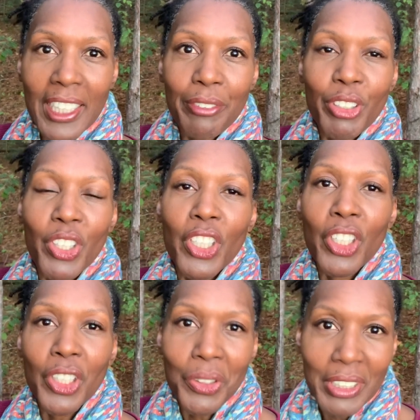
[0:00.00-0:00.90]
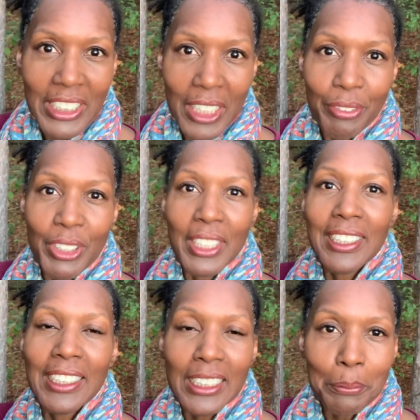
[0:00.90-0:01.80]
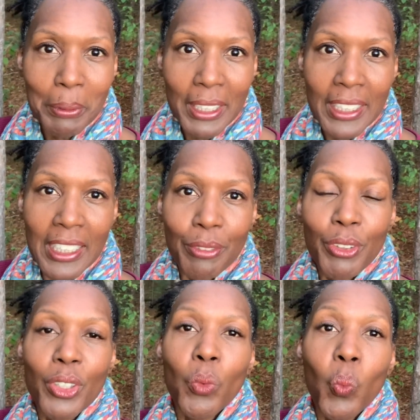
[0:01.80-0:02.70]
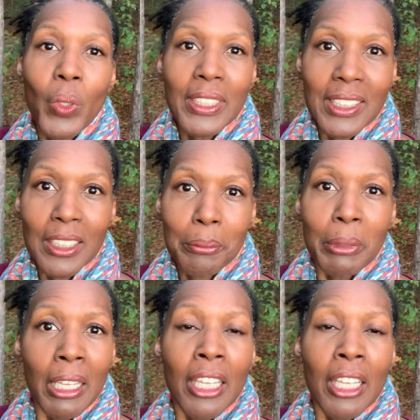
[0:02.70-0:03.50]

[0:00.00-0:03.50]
give you the courage, give you the discipline, give you the wisdom